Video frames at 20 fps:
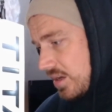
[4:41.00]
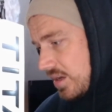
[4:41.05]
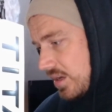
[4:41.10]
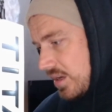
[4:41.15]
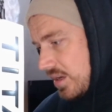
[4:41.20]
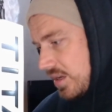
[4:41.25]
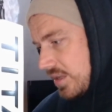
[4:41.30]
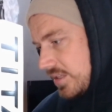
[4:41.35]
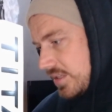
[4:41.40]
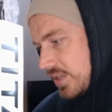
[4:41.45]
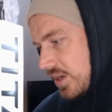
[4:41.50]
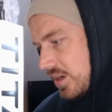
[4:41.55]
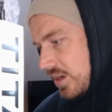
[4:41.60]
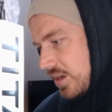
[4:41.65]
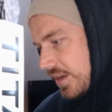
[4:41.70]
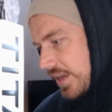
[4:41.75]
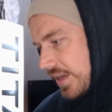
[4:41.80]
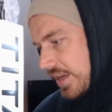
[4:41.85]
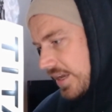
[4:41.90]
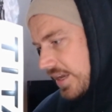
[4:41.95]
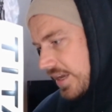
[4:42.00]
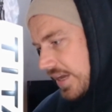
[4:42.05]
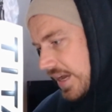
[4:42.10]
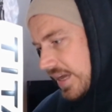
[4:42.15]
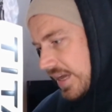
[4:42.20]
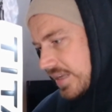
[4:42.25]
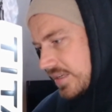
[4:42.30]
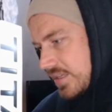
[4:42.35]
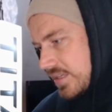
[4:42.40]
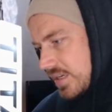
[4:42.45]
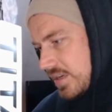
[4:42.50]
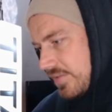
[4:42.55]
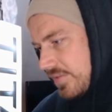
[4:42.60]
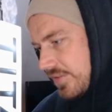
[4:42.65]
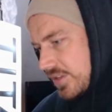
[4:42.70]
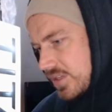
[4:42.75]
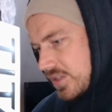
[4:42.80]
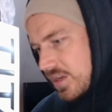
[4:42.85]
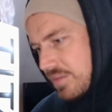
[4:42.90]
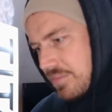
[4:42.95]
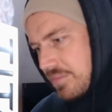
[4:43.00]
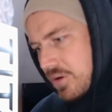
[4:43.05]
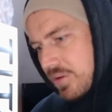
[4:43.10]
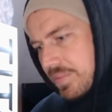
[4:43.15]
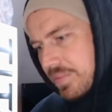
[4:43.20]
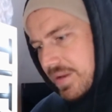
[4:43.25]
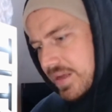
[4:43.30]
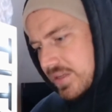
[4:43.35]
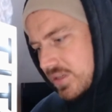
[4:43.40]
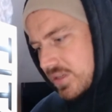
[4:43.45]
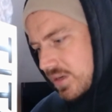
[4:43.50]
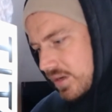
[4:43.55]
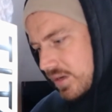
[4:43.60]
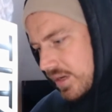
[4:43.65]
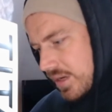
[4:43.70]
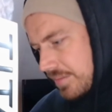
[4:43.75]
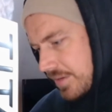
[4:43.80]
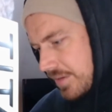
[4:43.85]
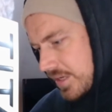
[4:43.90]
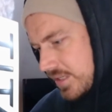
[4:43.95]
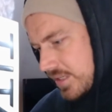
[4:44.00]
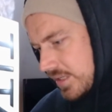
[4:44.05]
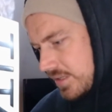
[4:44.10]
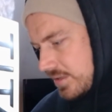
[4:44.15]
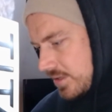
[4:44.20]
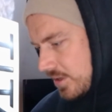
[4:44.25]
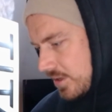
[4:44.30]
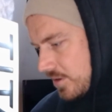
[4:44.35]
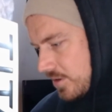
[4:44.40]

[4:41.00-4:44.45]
target, and another multiplayer target, I'm guessing. So